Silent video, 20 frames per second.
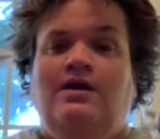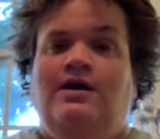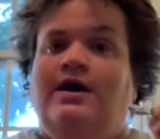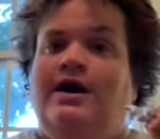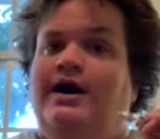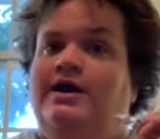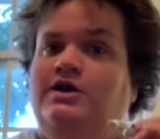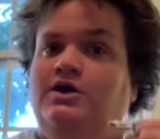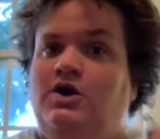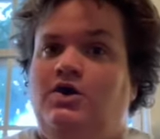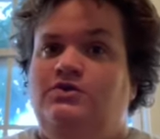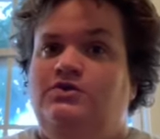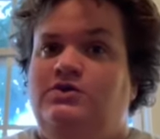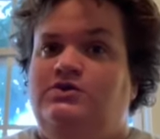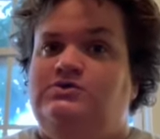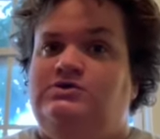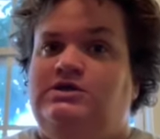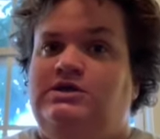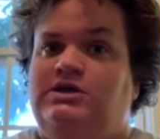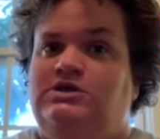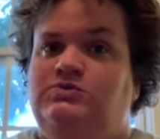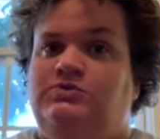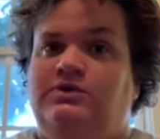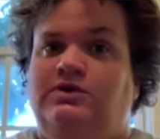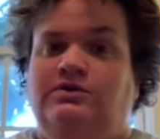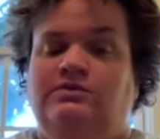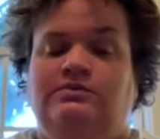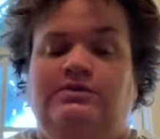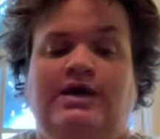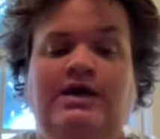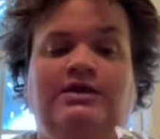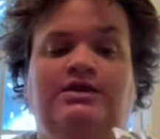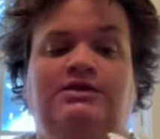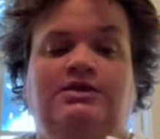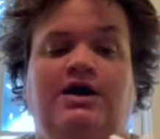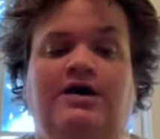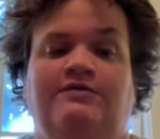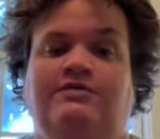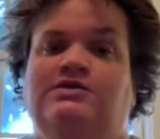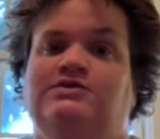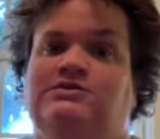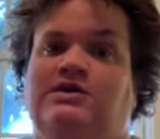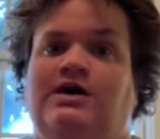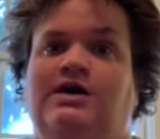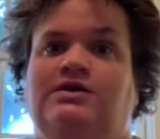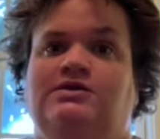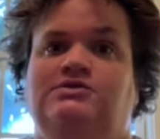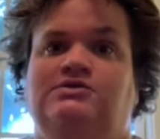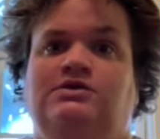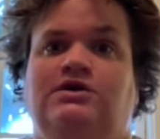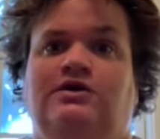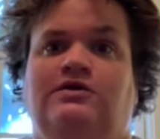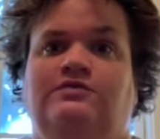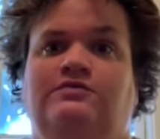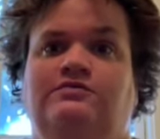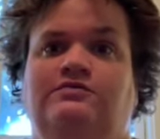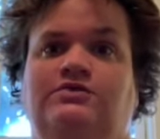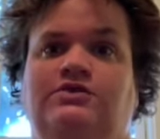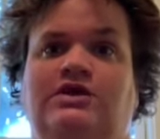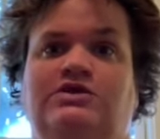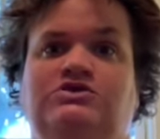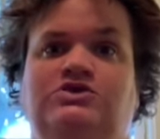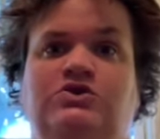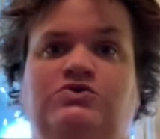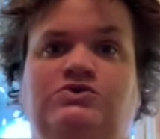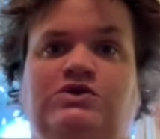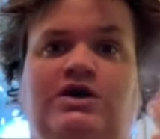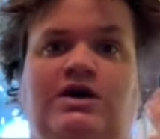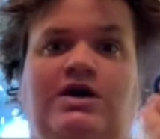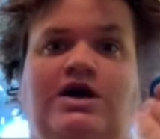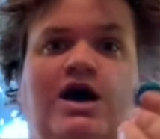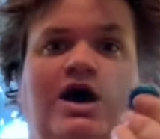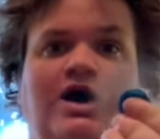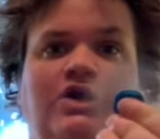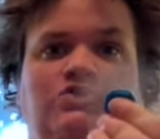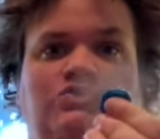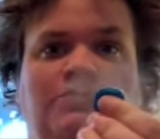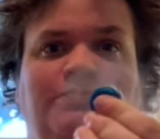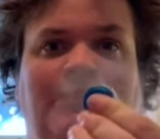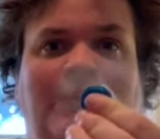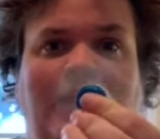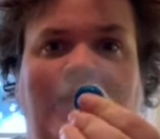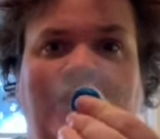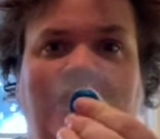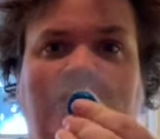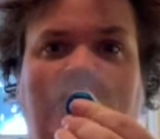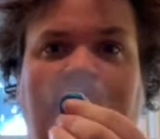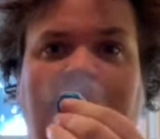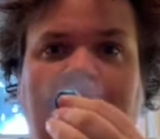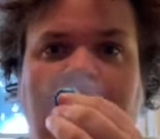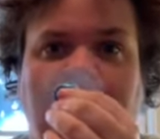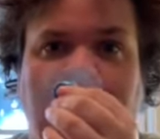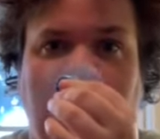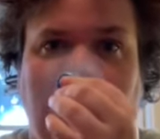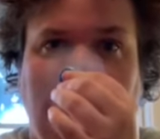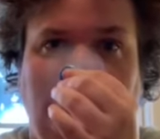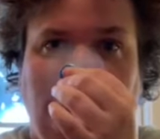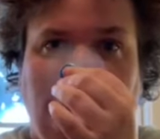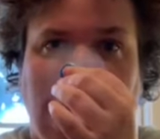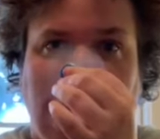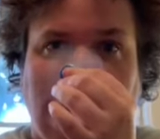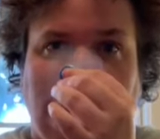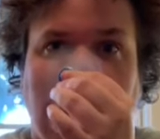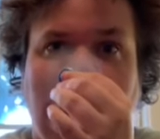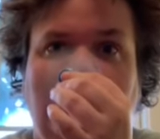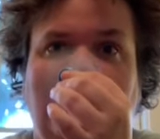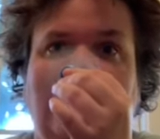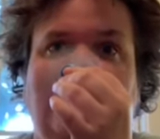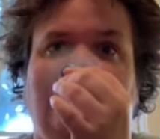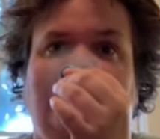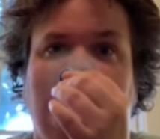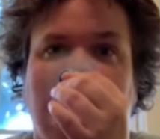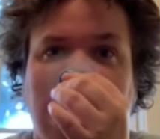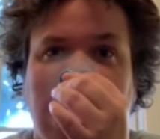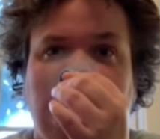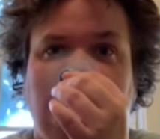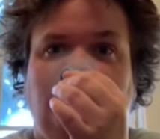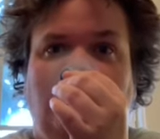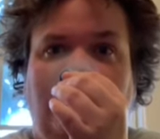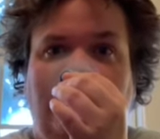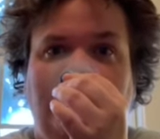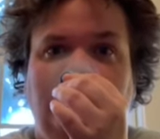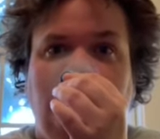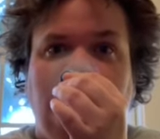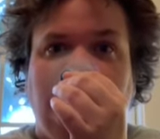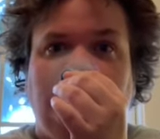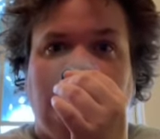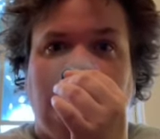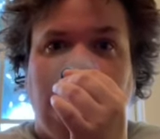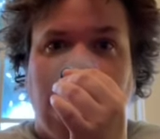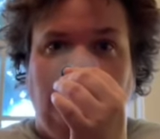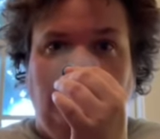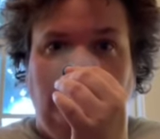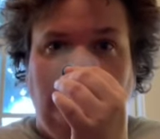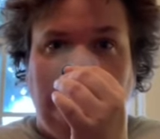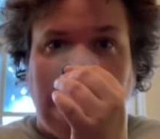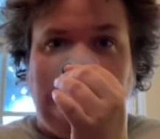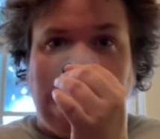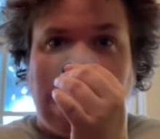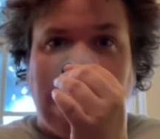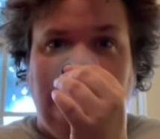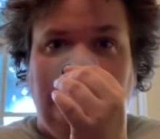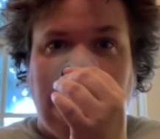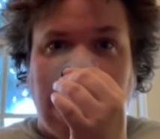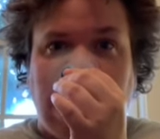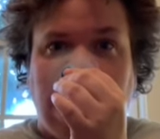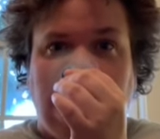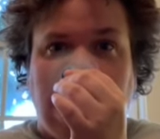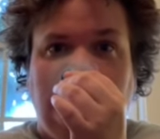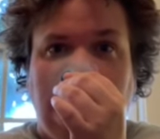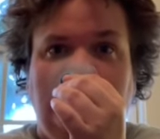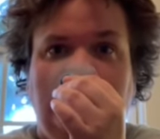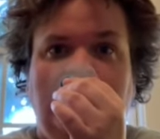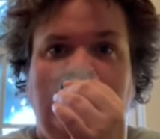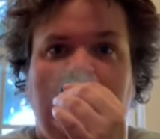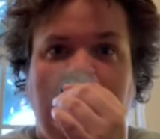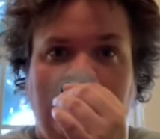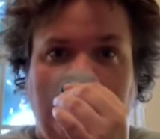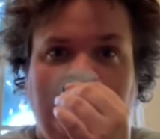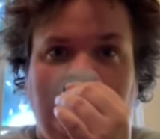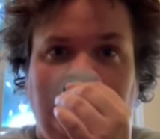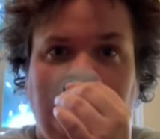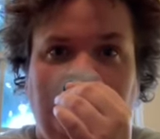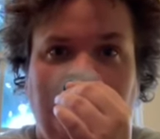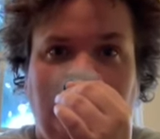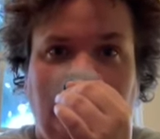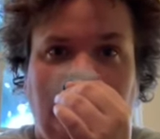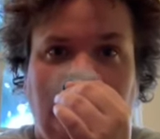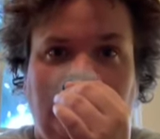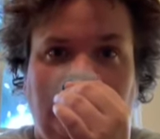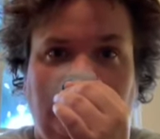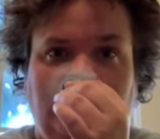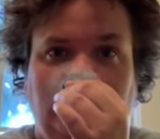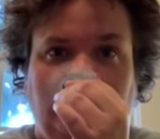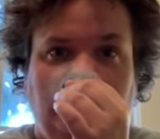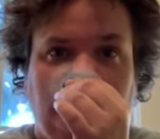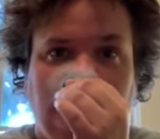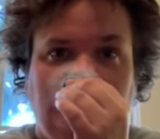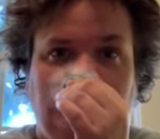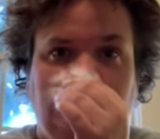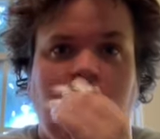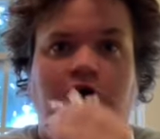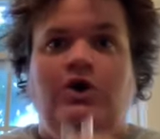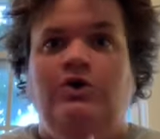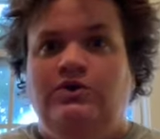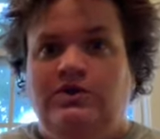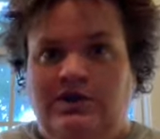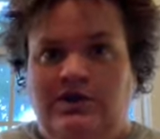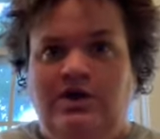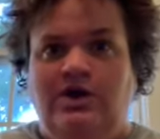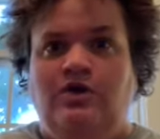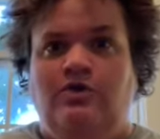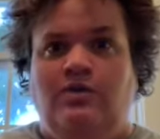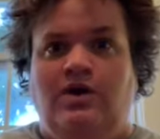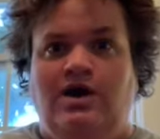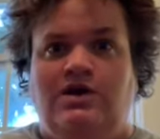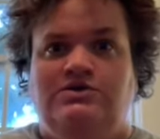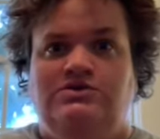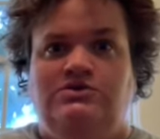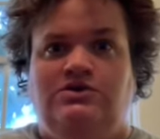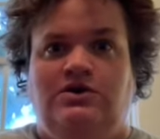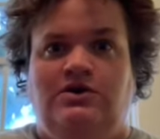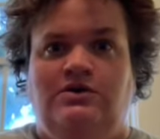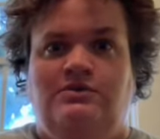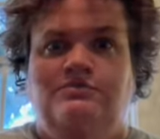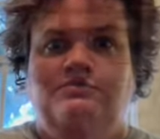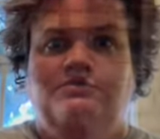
I know those kids will. They love this kind of stuff. It's using a contraband item in music. This is why you're the coolest teacher in the building. You are totally a rock star.